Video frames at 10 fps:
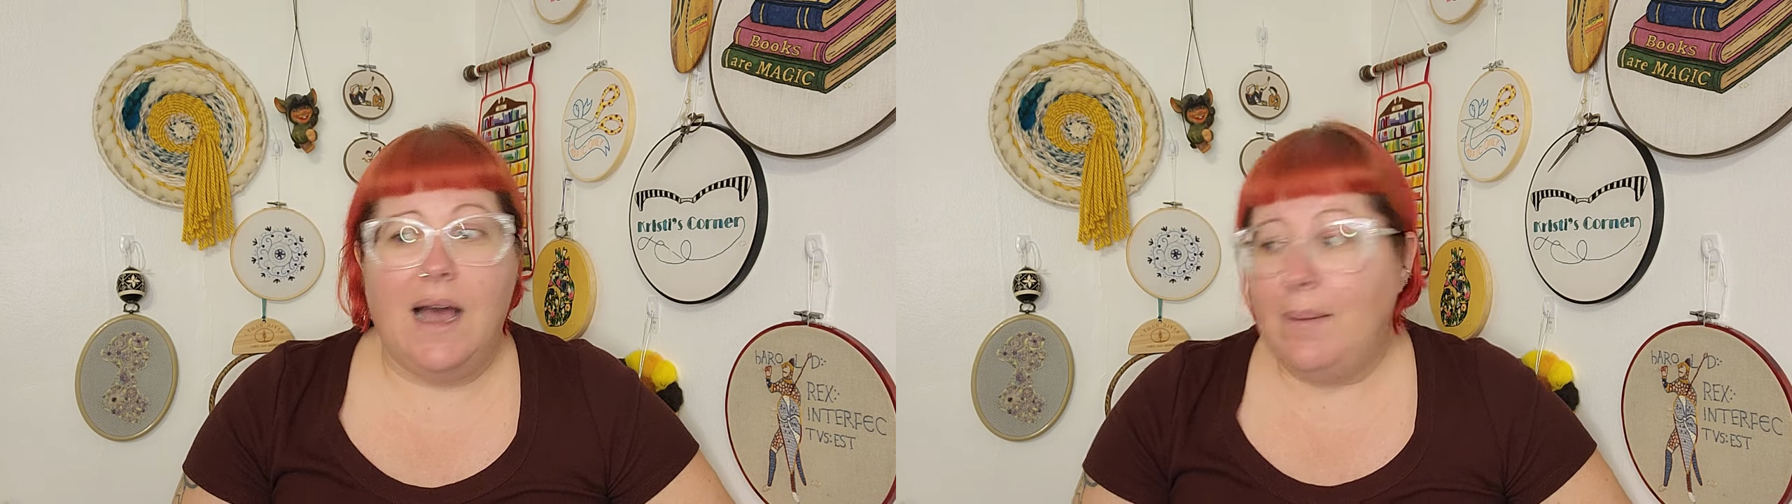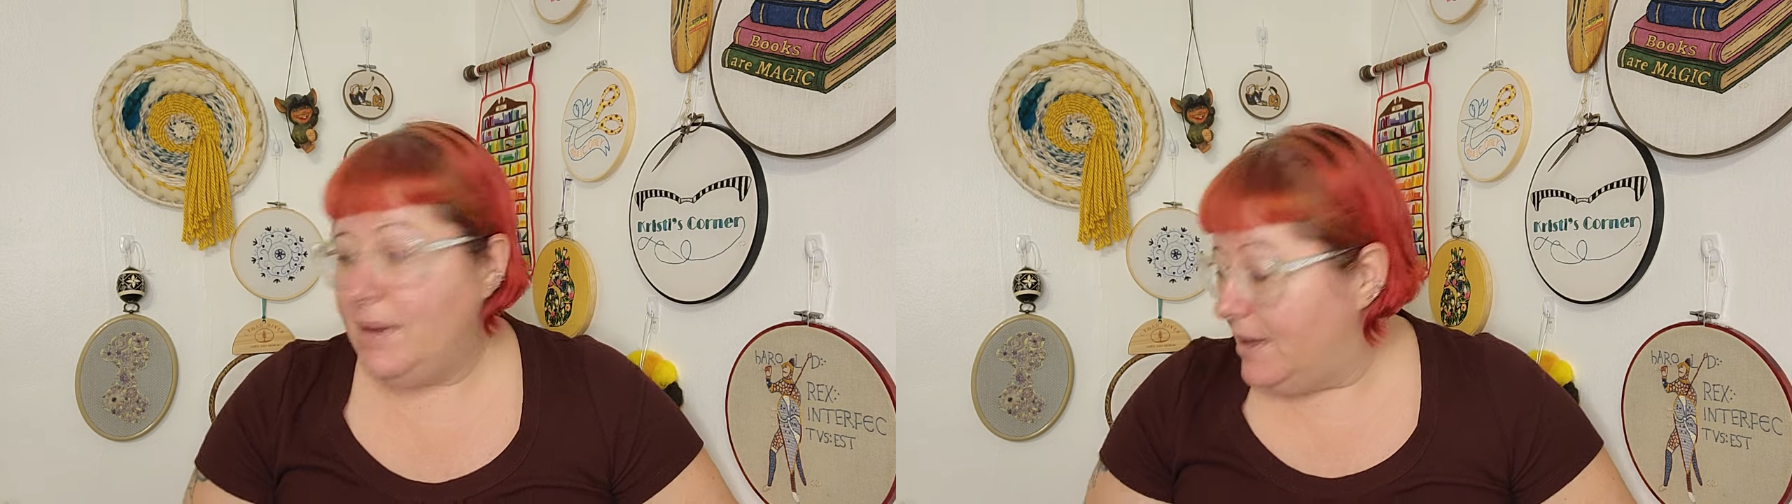
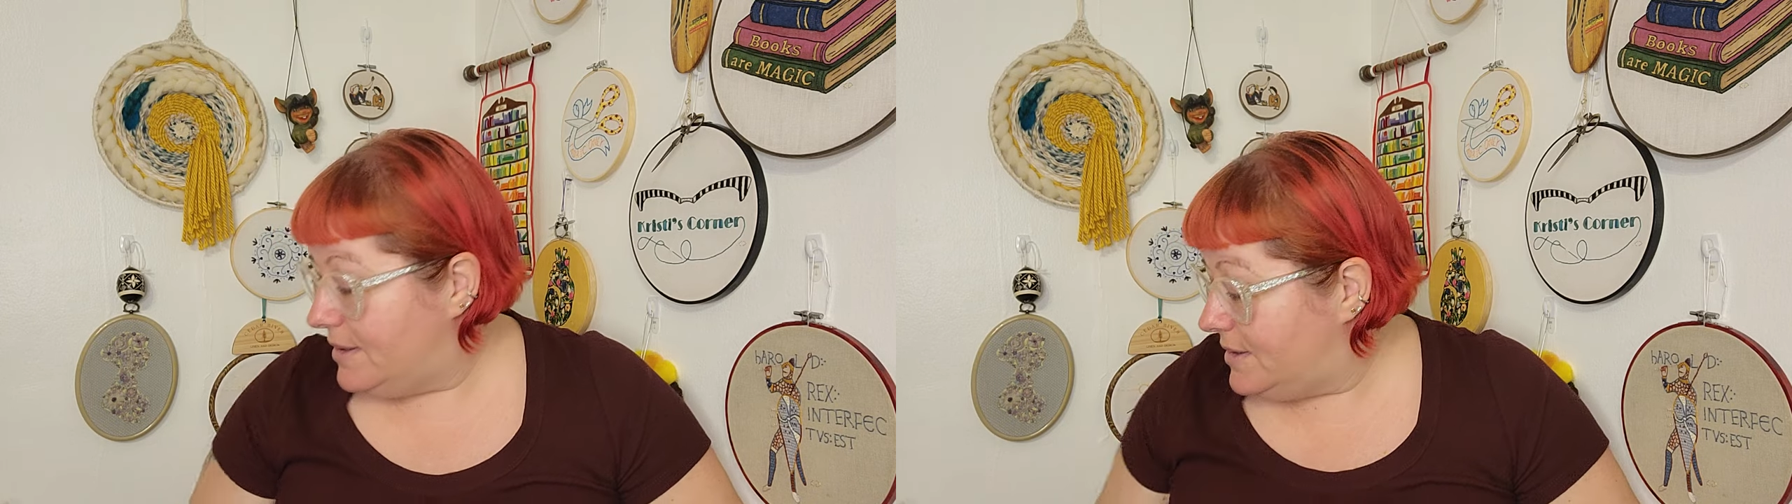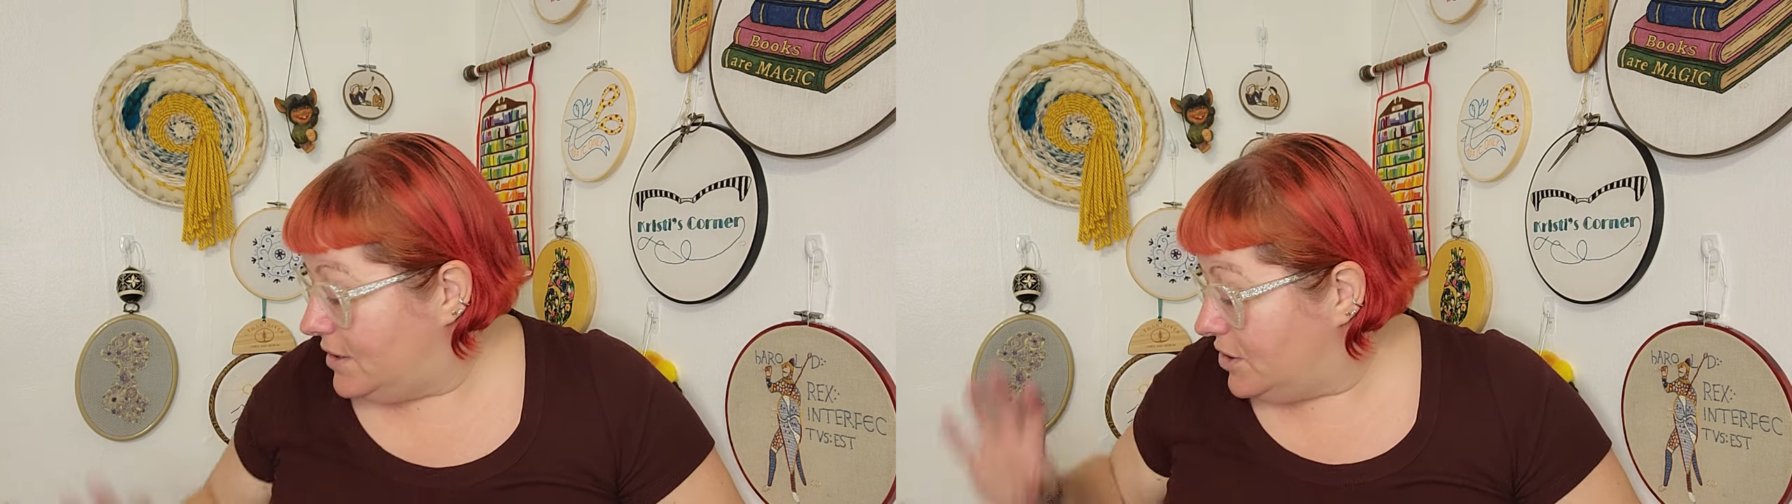I'm going
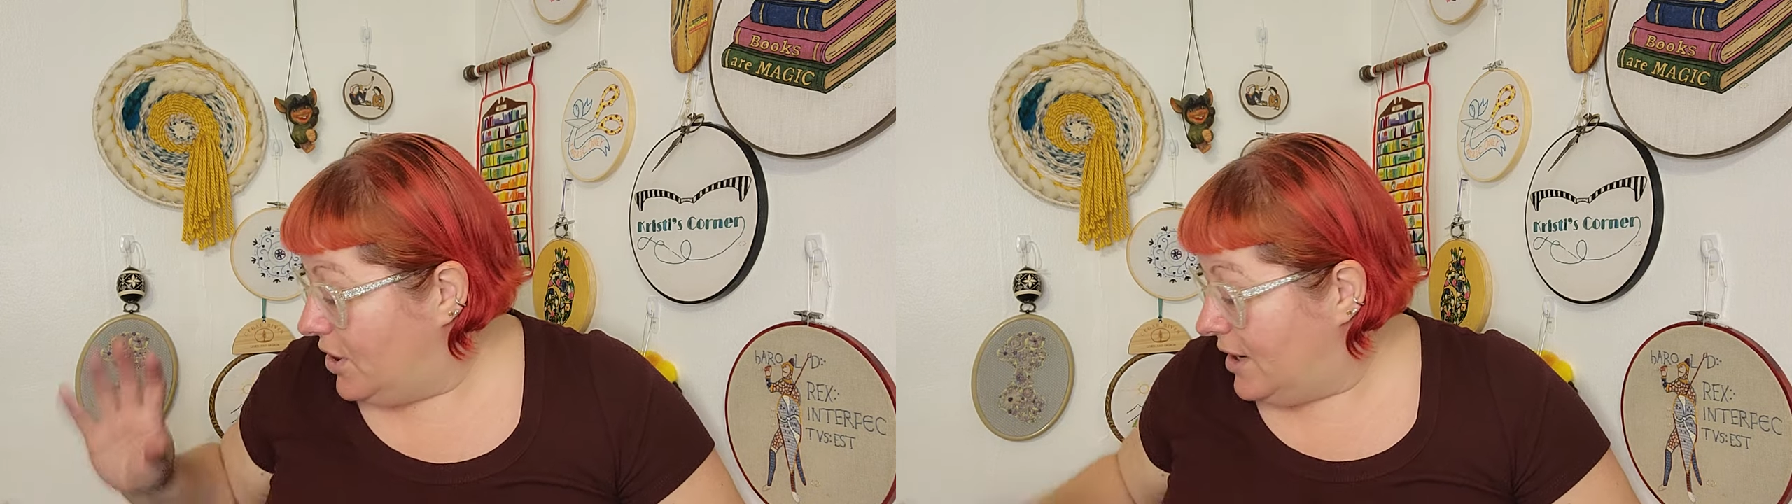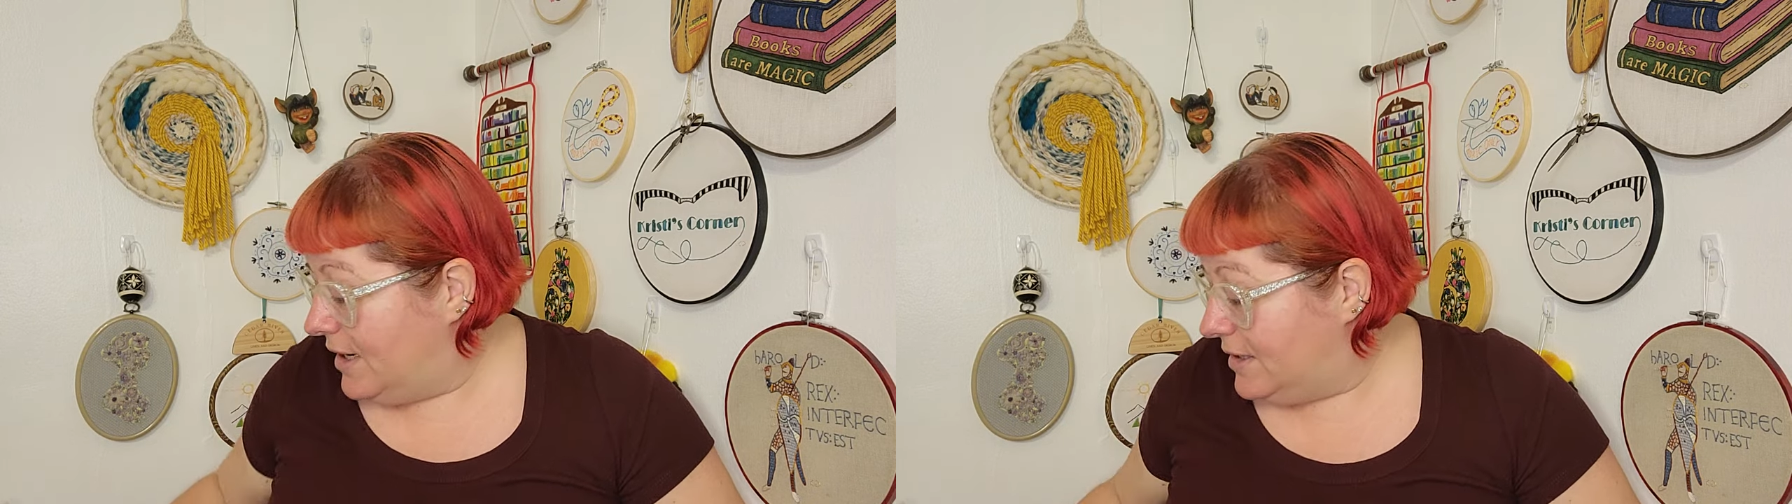to stitch
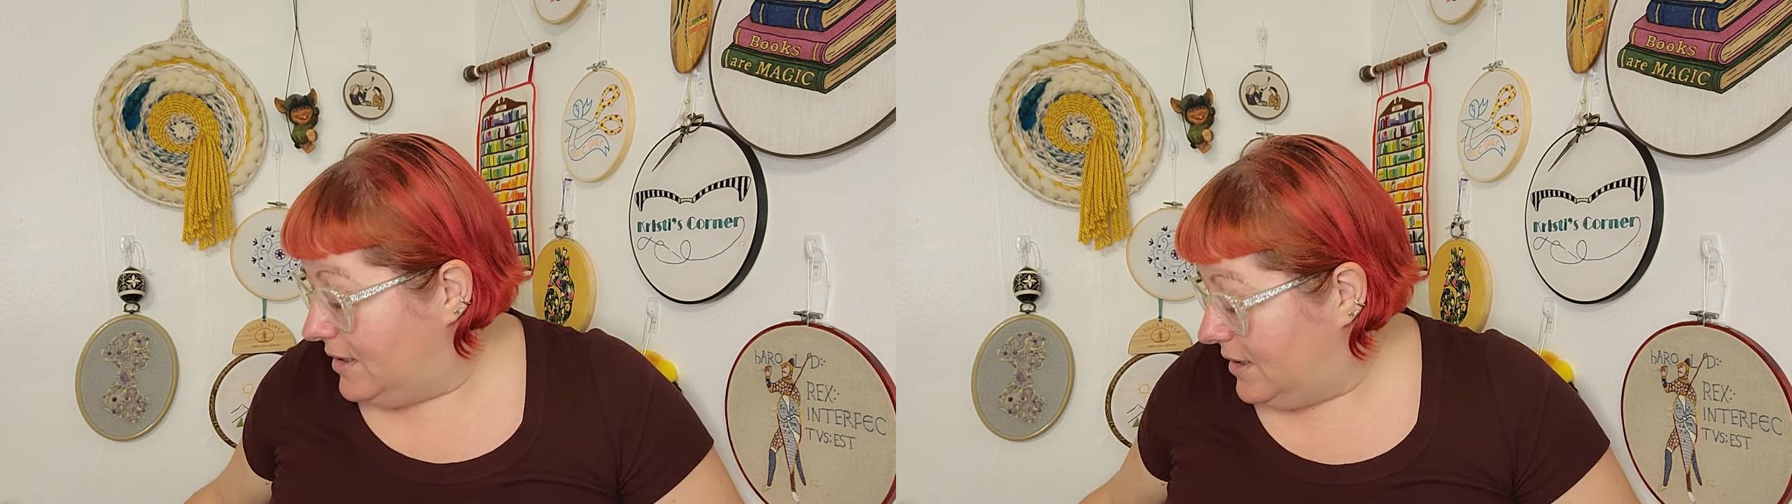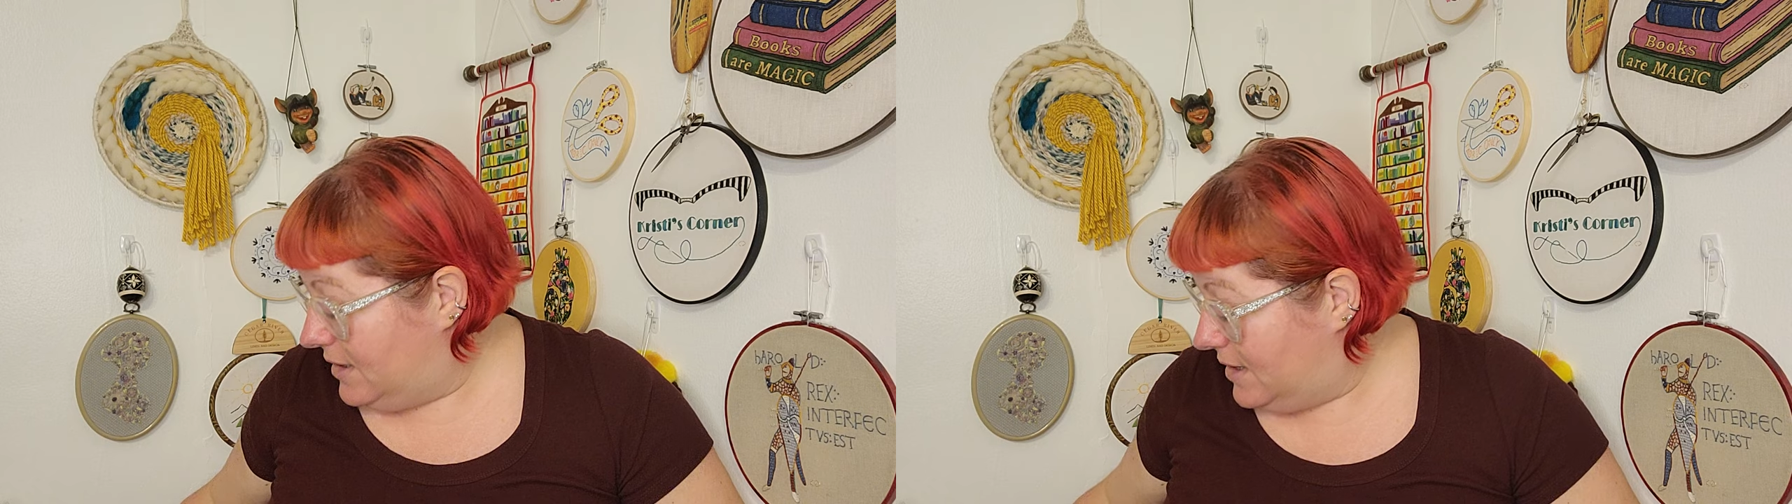on